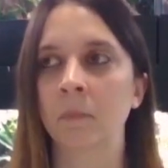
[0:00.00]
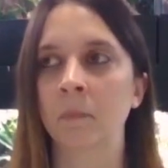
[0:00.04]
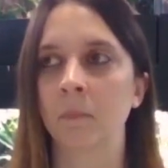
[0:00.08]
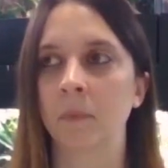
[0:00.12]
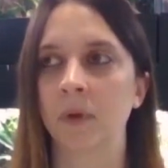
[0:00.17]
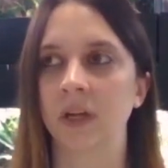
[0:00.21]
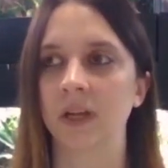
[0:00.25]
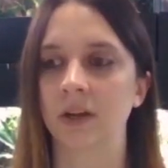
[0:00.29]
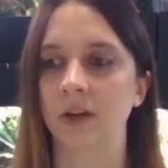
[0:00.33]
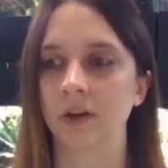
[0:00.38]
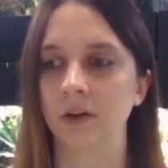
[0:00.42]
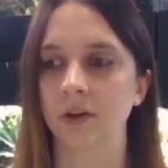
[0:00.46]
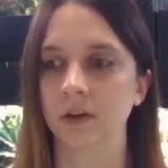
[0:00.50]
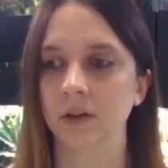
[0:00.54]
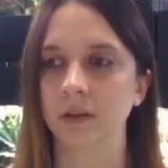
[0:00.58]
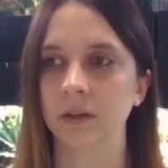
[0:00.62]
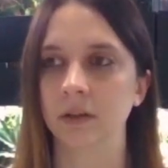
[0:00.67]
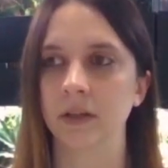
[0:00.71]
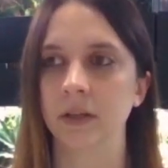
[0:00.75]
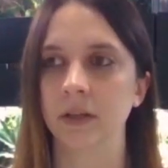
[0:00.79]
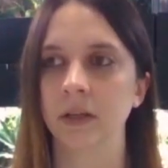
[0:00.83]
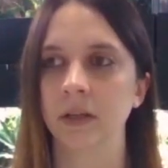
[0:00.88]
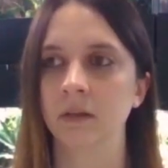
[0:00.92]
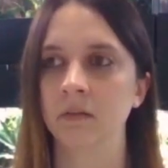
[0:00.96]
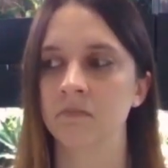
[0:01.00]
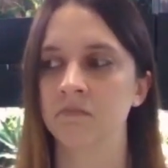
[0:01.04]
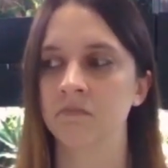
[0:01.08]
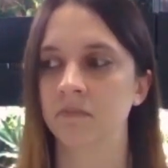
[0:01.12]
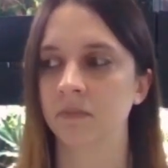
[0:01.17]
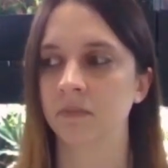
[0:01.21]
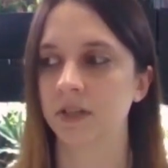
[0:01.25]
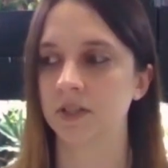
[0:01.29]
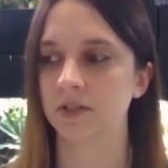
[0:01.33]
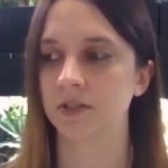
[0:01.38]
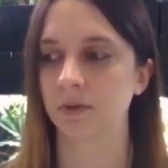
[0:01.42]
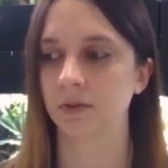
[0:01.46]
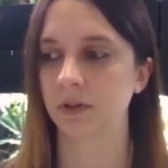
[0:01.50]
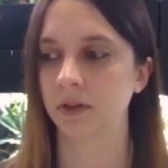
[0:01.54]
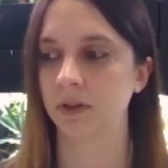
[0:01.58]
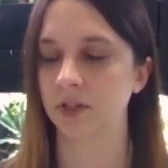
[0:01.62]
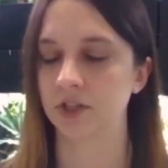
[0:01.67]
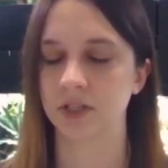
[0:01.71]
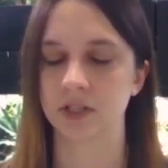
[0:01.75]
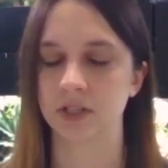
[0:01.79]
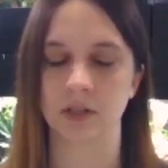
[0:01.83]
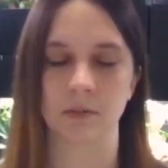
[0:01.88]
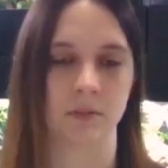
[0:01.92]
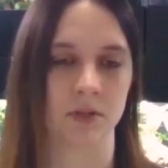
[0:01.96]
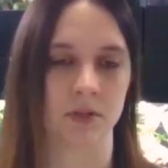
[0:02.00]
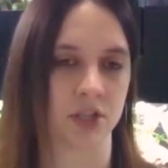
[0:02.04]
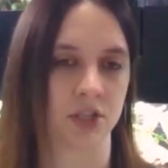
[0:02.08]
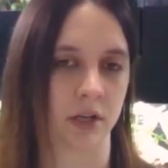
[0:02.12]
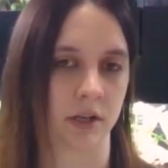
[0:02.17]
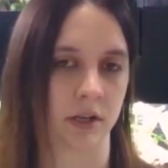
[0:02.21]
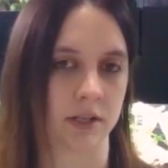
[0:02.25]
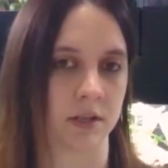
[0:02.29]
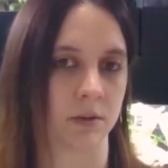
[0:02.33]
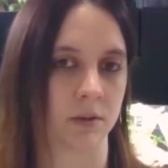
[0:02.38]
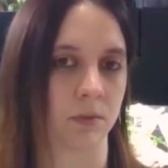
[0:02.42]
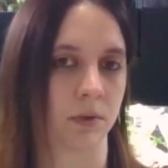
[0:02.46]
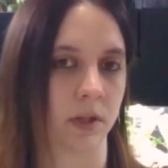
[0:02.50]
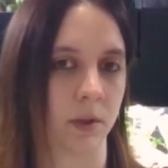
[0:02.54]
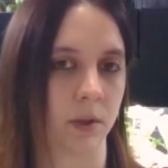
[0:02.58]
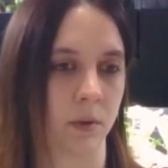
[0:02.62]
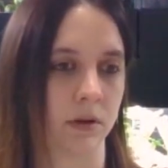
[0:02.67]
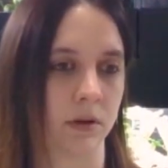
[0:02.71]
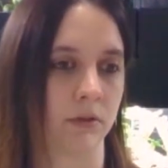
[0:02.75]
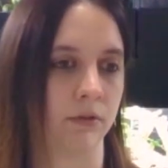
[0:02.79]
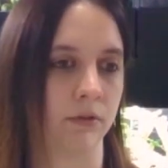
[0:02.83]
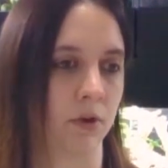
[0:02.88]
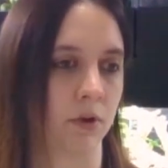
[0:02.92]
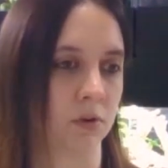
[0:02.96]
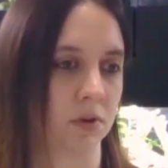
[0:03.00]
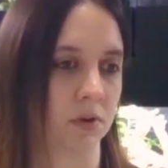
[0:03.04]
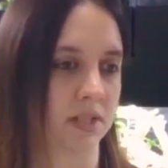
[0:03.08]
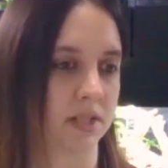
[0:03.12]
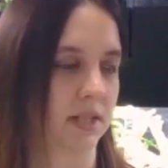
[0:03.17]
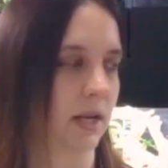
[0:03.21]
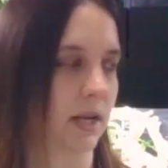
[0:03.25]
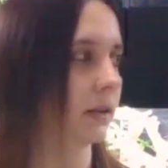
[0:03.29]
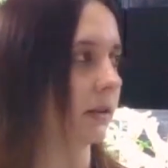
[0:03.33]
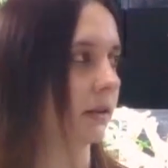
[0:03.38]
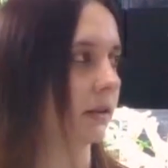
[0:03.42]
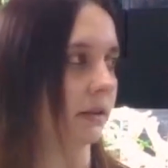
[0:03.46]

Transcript: But currently it's really just the machetes I really want to focus on,